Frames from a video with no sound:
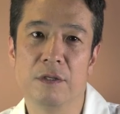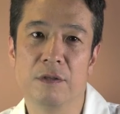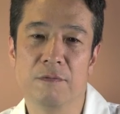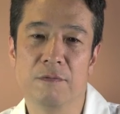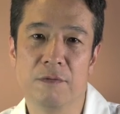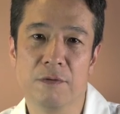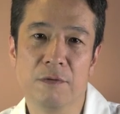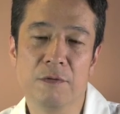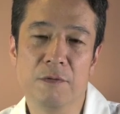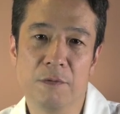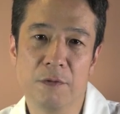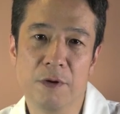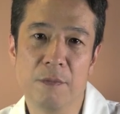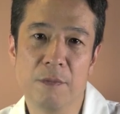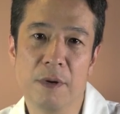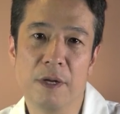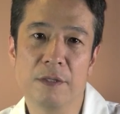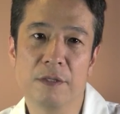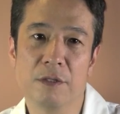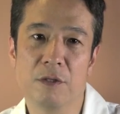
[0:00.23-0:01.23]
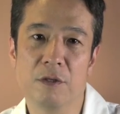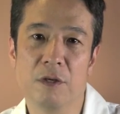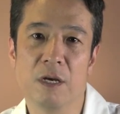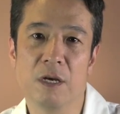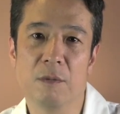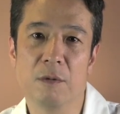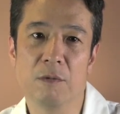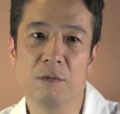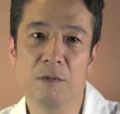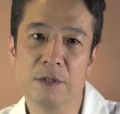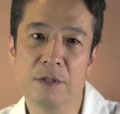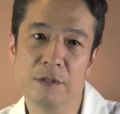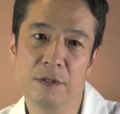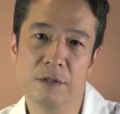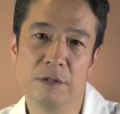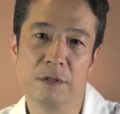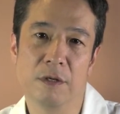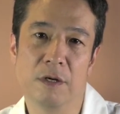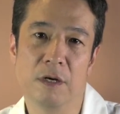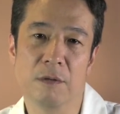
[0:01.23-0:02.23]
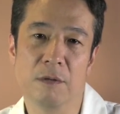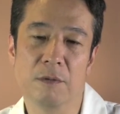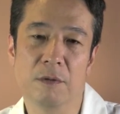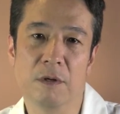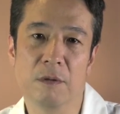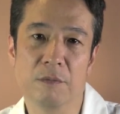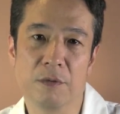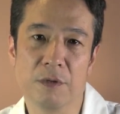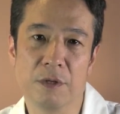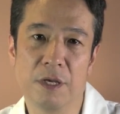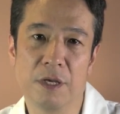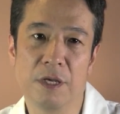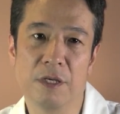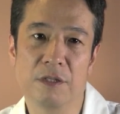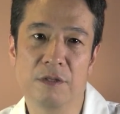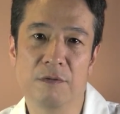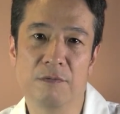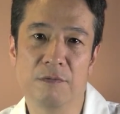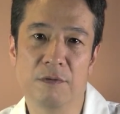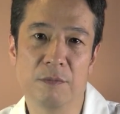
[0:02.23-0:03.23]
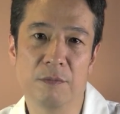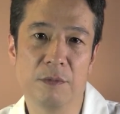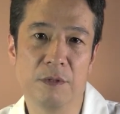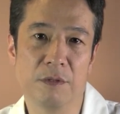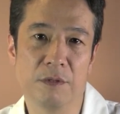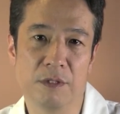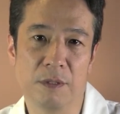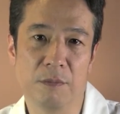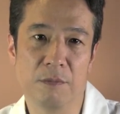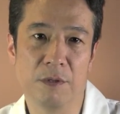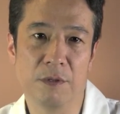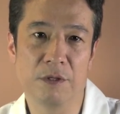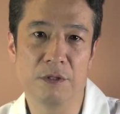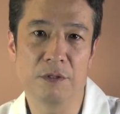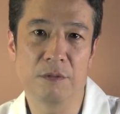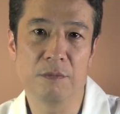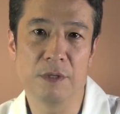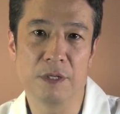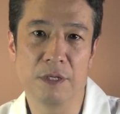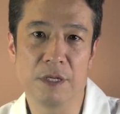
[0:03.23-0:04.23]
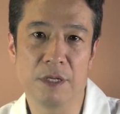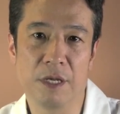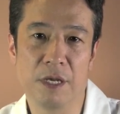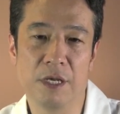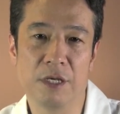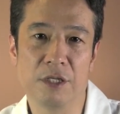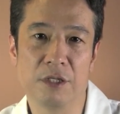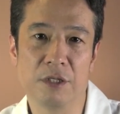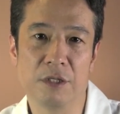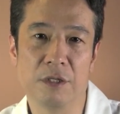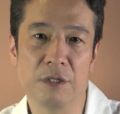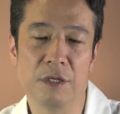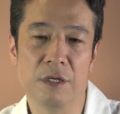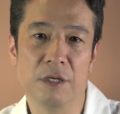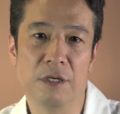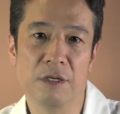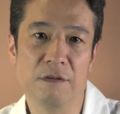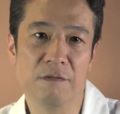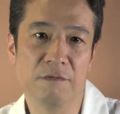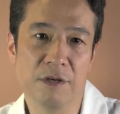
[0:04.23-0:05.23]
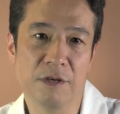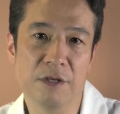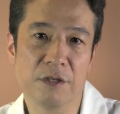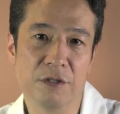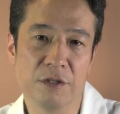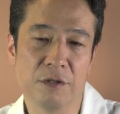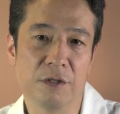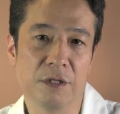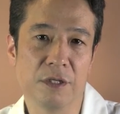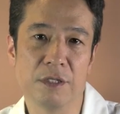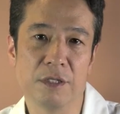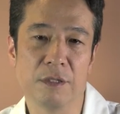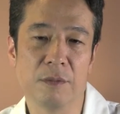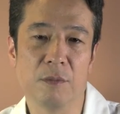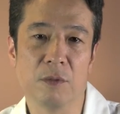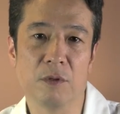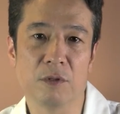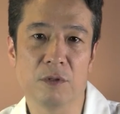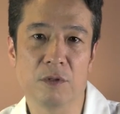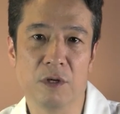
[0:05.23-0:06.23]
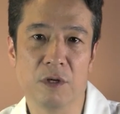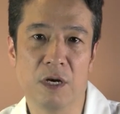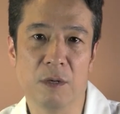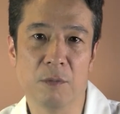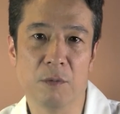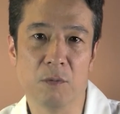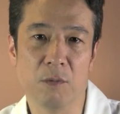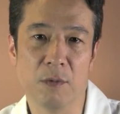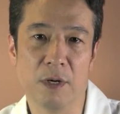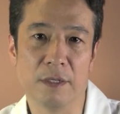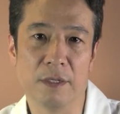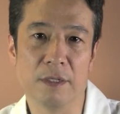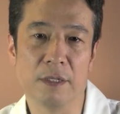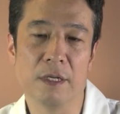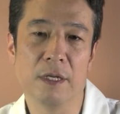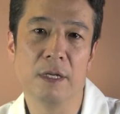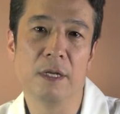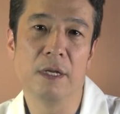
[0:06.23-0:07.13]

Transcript: the first three months, you have a risk of complication from immunosuppression medication. Infection is the most common one.